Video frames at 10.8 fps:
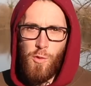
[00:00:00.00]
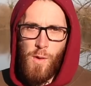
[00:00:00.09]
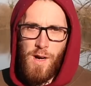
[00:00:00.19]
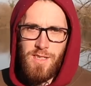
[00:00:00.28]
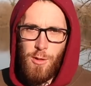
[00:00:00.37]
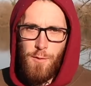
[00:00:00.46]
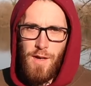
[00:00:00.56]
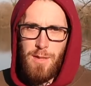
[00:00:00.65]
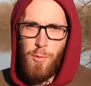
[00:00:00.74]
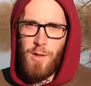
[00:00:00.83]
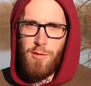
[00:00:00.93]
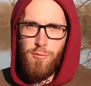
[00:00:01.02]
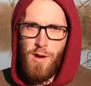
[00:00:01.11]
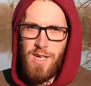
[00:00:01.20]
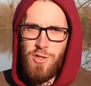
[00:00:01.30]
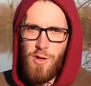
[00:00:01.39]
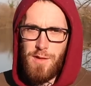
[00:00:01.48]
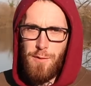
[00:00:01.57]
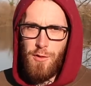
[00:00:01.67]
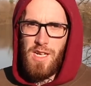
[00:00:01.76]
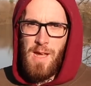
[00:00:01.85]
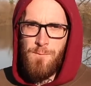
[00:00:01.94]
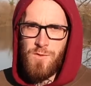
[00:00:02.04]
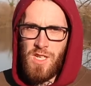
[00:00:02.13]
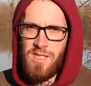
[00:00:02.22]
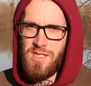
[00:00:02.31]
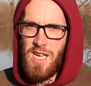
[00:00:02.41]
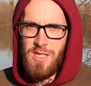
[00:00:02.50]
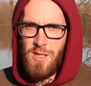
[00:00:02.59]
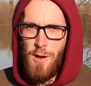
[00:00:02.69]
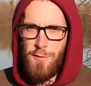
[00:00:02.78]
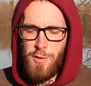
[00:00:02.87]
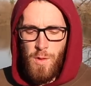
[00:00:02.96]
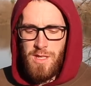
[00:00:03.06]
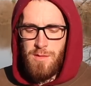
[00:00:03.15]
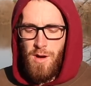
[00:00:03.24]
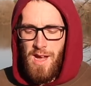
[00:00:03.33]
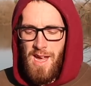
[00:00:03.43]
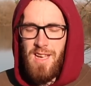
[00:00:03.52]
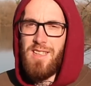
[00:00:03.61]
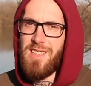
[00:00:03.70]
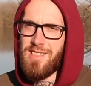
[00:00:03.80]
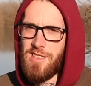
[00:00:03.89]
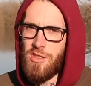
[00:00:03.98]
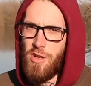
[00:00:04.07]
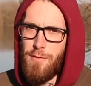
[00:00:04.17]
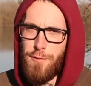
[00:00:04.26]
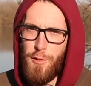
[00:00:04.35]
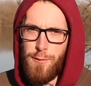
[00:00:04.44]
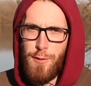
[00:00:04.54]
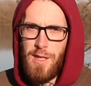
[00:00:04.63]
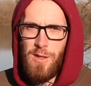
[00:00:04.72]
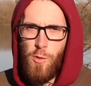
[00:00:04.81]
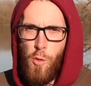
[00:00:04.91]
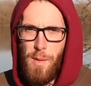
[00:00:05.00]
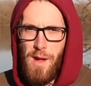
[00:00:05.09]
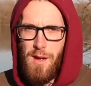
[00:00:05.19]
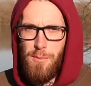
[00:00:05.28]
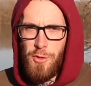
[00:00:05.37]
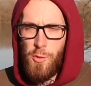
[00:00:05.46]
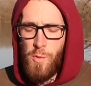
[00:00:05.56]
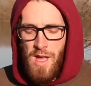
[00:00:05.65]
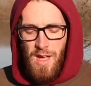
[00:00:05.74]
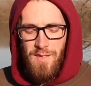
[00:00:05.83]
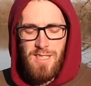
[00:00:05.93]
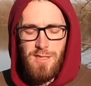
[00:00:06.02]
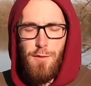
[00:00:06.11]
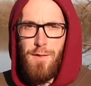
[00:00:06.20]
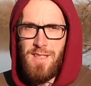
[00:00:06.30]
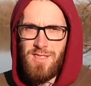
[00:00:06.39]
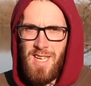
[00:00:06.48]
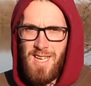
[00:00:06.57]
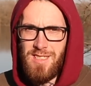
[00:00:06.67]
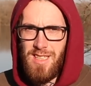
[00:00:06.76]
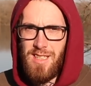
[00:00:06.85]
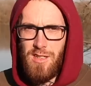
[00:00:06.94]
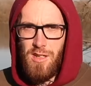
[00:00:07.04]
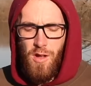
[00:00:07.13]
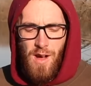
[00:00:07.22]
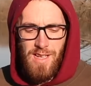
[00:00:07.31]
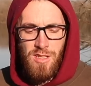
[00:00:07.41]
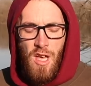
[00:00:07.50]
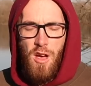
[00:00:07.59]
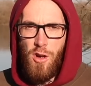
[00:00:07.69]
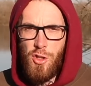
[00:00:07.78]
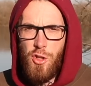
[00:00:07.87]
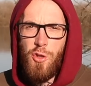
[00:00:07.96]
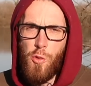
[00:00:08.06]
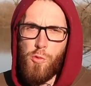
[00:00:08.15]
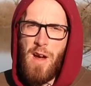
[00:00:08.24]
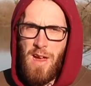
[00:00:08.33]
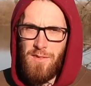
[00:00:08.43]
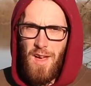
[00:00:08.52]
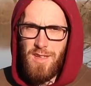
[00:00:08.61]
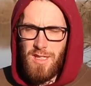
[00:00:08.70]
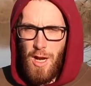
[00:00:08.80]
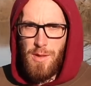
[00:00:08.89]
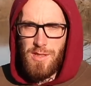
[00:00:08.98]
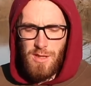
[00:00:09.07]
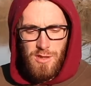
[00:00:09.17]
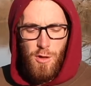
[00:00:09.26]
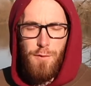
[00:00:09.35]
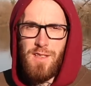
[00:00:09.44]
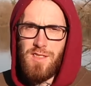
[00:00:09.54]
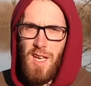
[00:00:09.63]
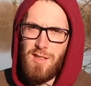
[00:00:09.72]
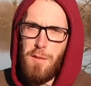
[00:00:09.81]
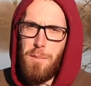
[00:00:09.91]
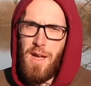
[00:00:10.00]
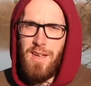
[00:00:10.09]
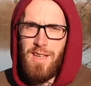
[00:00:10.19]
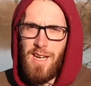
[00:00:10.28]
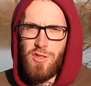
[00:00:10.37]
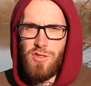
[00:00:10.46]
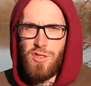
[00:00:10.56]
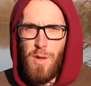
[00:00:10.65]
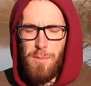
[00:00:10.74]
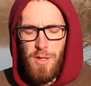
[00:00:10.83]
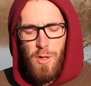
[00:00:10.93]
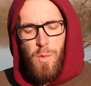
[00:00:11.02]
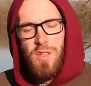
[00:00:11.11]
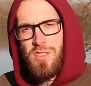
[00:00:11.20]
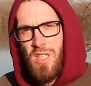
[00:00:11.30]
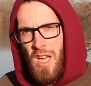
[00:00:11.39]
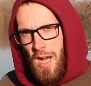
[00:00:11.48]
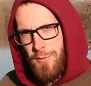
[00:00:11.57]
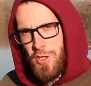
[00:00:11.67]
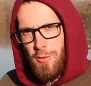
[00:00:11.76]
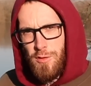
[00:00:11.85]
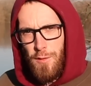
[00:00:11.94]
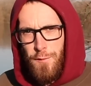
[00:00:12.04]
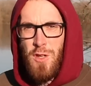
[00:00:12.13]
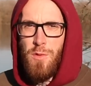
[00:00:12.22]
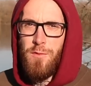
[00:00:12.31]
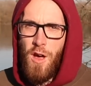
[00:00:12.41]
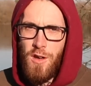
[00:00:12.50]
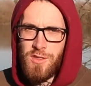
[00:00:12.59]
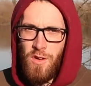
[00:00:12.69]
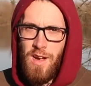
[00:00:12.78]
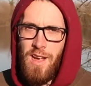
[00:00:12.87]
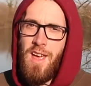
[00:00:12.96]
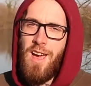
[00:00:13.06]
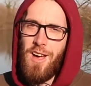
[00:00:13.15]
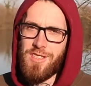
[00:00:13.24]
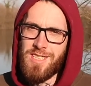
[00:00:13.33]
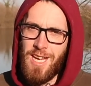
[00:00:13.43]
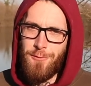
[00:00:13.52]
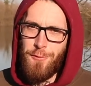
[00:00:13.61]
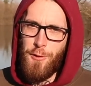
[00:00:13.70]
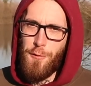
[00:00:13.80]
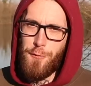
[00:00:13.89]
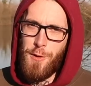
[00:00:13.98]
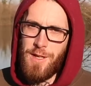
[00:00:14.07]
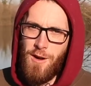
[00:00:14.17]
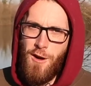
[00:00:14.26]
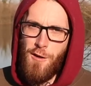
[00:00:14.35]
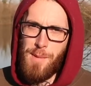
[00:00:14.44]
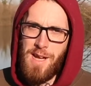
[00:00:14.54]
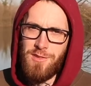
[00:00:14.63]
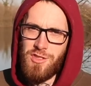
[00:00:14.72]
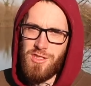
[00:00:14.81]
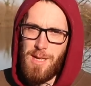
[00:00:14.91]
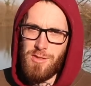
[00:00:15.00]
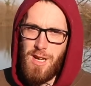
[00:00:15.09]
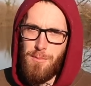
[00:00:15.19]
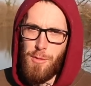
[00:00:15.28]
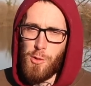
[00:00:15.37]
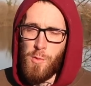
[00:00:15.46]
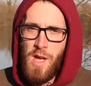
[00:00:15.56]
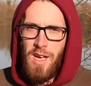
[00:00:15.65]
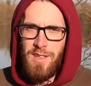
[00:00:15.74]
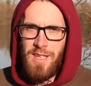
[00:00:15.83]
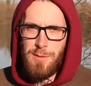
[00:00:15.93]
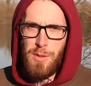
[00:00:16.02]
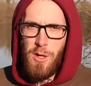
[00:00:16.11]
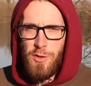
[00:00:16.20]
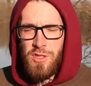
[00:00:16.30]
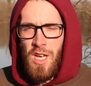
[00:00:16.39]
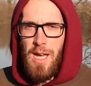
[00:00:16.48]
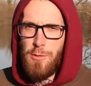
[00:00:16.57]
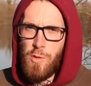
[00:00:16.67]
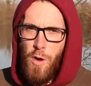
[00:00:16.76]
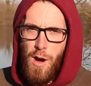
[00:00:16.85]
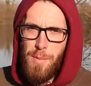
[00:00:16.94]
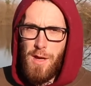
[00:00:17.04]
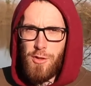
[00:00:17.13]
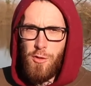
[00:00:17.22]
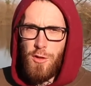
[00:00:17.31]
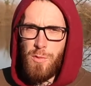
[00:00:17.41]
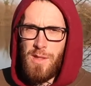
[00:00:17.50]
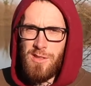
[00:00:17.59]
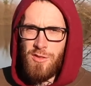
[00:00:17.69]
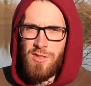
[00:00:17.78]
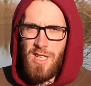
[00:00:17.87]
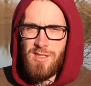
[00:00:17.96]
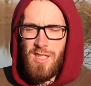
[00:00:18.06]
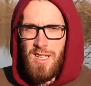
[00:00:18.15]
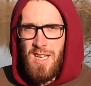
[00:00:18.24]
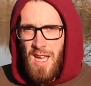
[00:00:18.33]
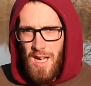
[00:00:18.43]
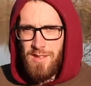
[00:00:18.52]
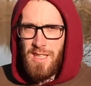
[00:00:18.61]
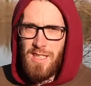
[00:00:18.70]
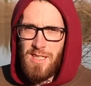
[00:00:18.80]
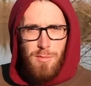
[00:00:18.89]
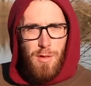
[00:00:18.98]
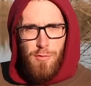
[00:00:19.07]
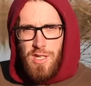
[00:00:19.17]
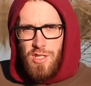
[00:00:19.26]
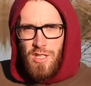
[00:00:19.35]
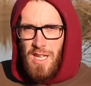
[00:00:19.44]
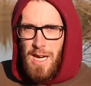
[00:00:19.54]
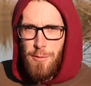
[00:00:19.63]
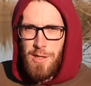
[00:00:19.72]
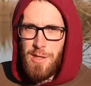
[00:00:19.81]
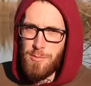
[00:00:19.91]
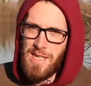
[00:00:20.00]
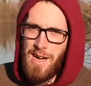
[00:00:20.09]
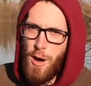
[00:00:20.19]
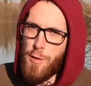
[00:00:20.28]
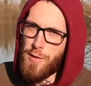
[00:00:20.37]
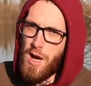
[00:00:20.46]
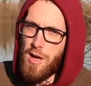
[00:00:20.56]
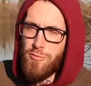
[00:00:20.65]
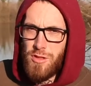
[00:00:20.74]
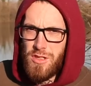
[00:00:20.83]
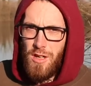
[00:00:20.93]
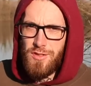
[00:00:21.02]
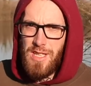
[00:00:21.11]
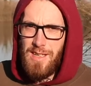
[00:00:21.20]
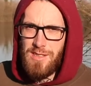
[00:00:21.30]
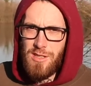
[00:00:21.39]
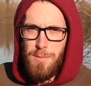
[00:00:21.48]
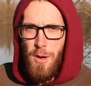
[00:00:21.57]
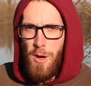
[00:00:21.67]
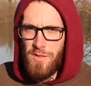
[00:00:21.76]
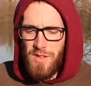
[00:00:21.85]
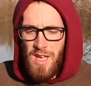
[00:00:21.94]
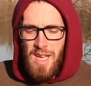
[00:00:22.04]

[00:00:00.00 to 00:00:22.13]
always, they're available in a range of different lengths and test curves. The one in my hand is a 9-foot 3¼ pound model, and that's a fantastic light, good all-rounder. You know, it's got a fantastic playing action to it, but the ones I've chose to fish with last night are the 10-foot 3½ pound stepped up model, and that's because it was quite a bit of a crosswind on yesterday. I needed to be reaching an area that was out over 100 yards out into the pond,